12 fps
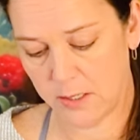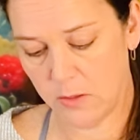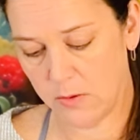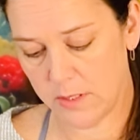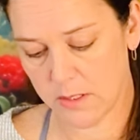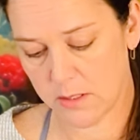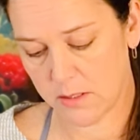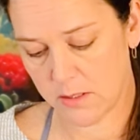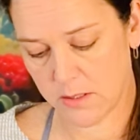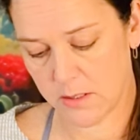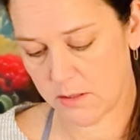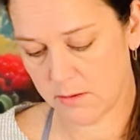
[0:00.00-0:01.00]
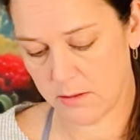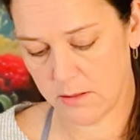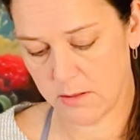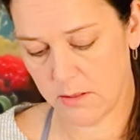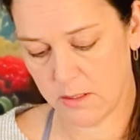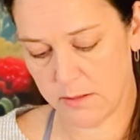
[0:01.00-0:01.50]
noise. It's
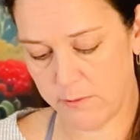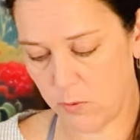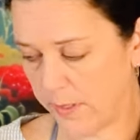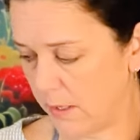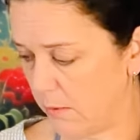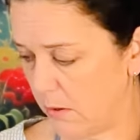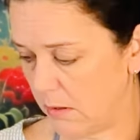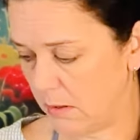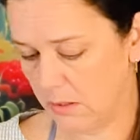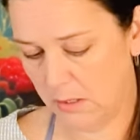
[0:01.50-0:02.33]
unavoidable.